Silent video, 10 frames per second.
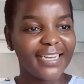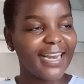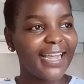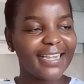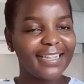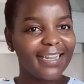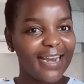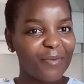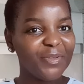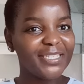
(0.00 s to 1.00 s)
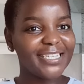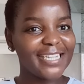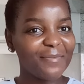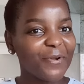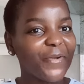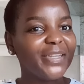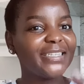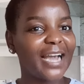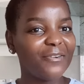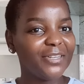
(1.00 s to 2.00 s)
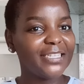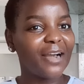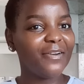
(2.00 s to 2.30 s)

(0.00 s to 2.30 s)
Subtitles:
Like, the numbers just keep going down and down,